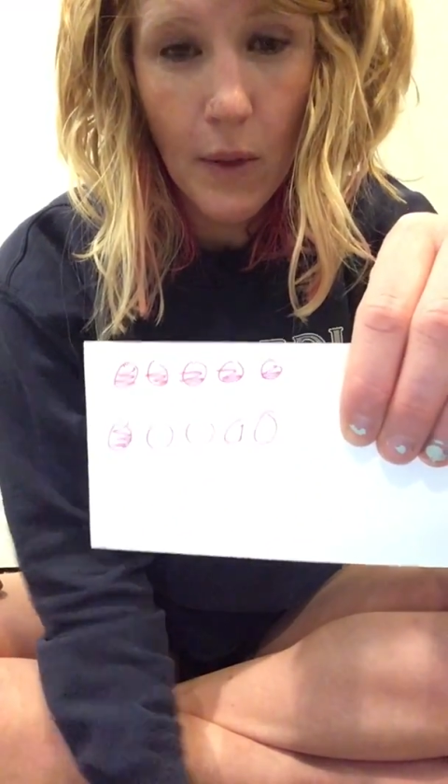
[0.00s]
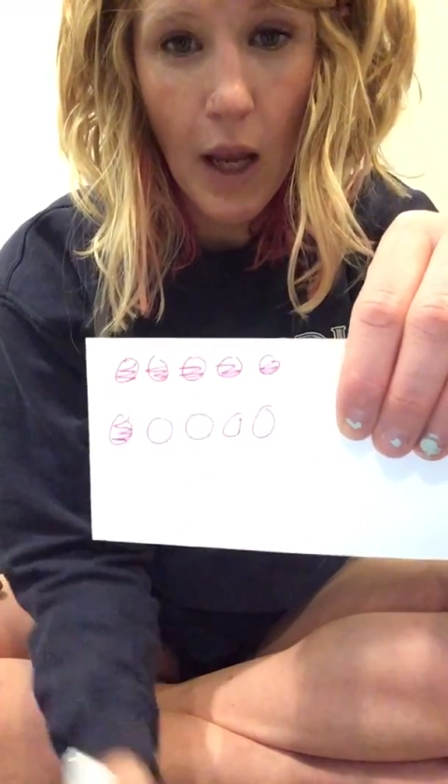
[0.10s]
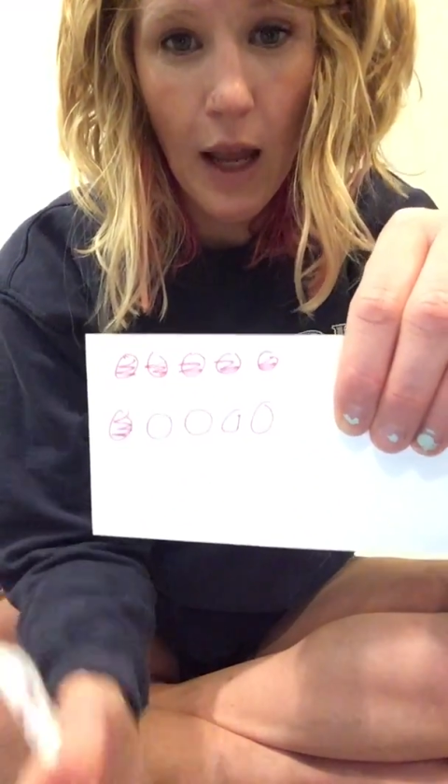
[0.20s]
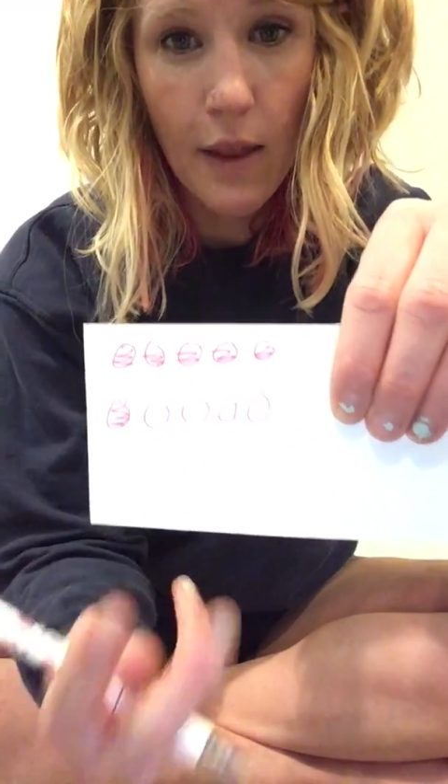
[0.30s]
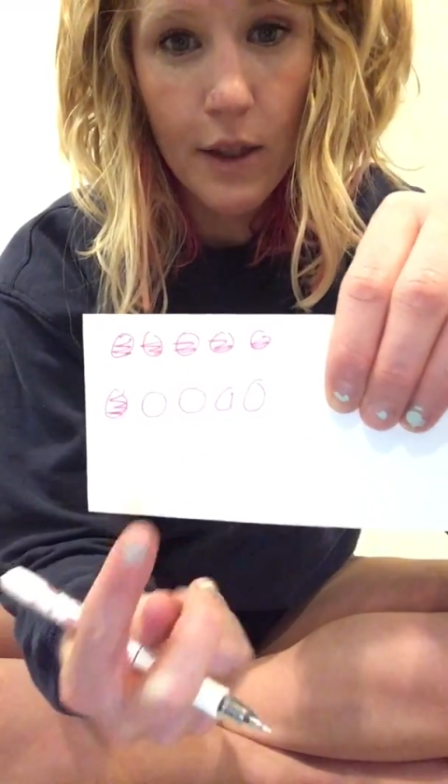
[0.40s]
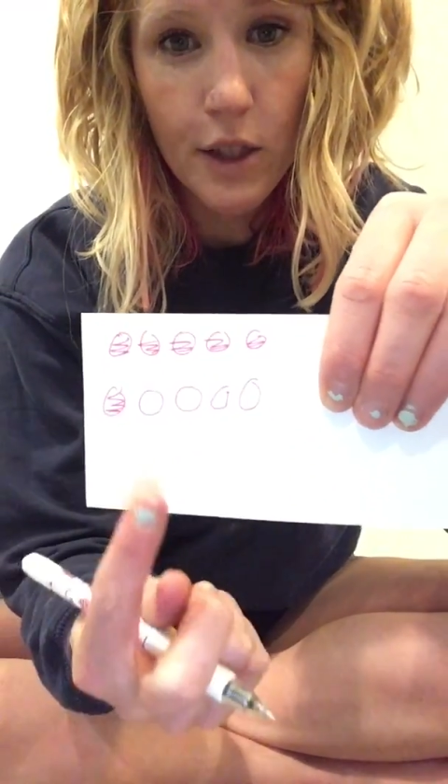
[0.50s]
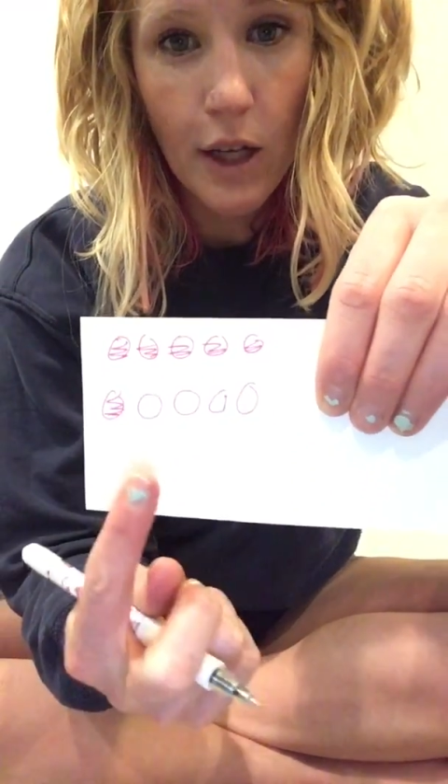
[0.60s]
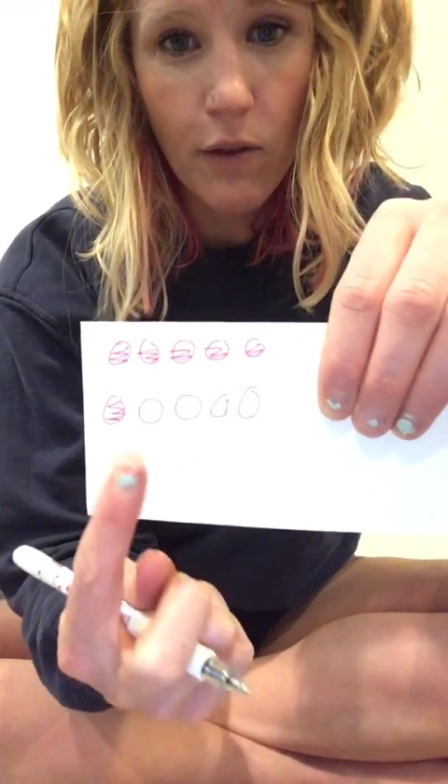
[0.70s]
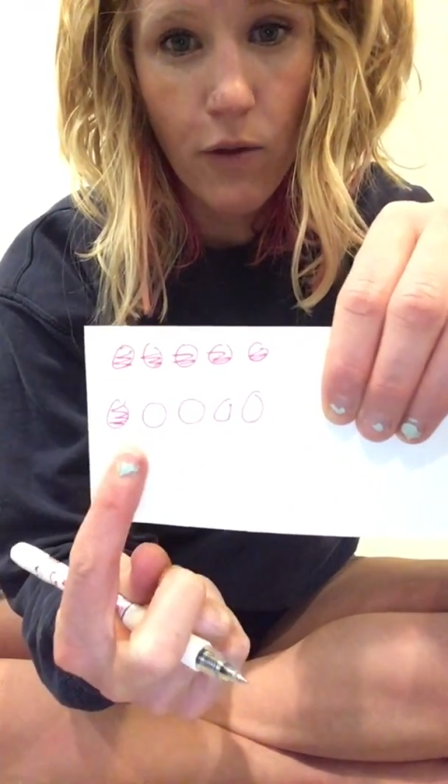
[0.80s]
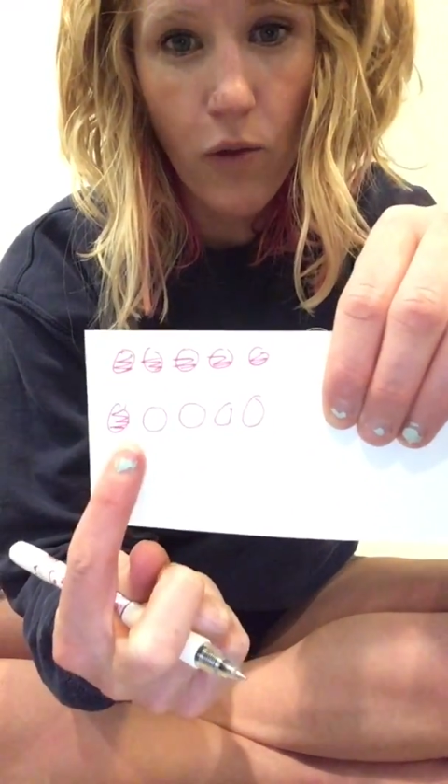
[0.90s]
And then she had
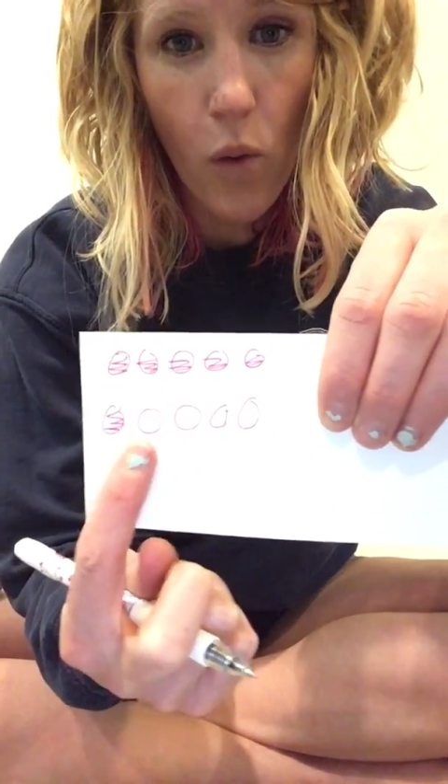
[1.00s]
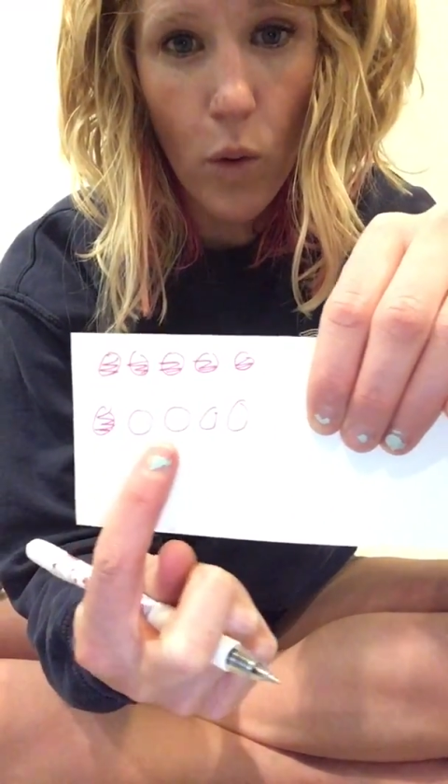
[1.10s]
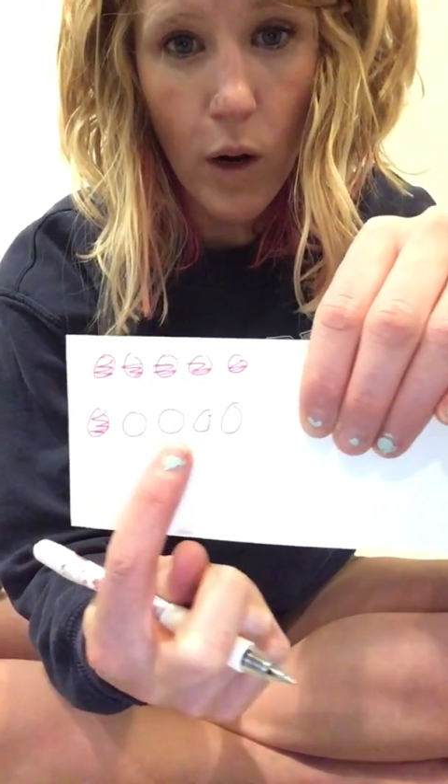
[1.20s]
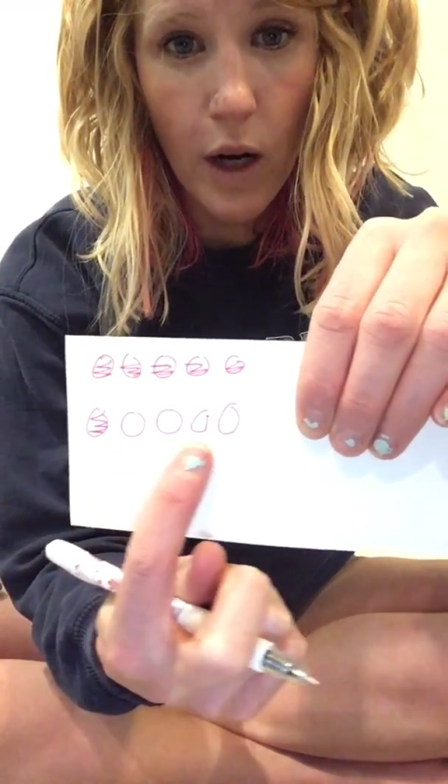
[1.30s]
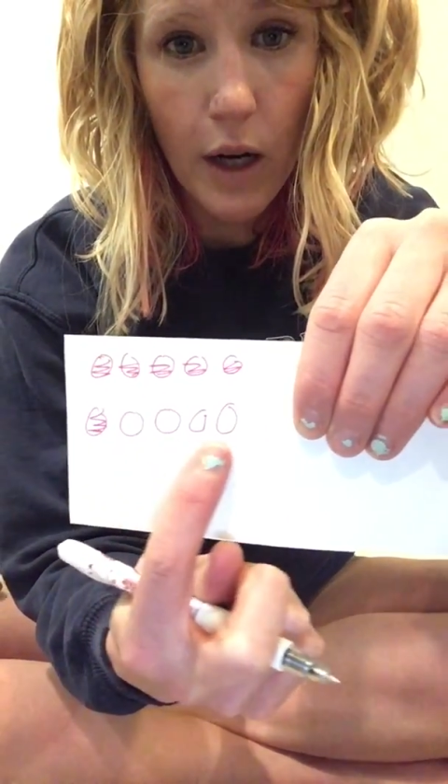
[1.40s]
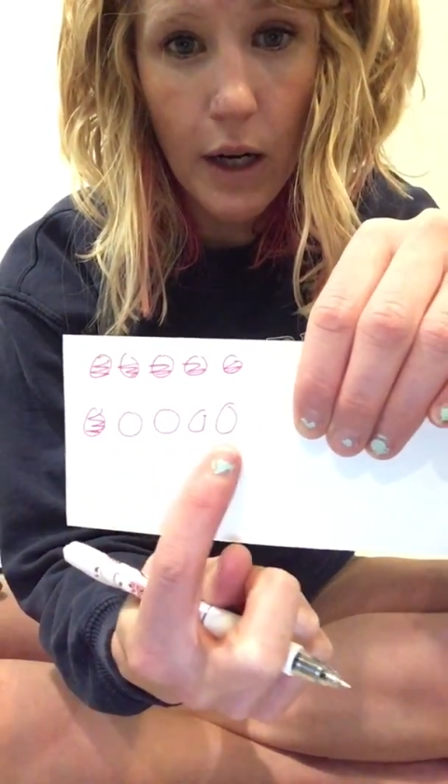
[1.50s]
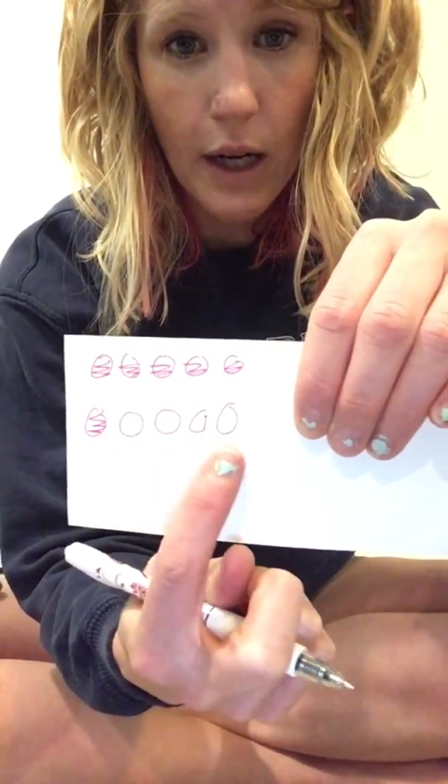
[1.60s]
4